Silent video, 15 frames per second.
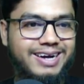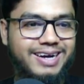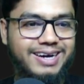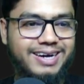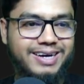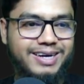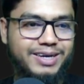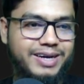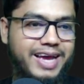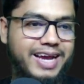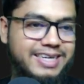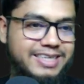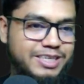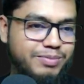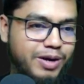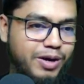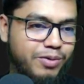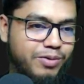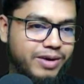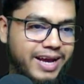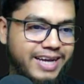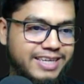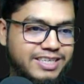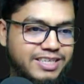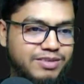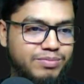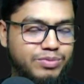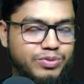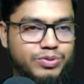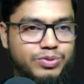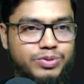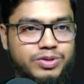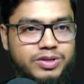active our agent mode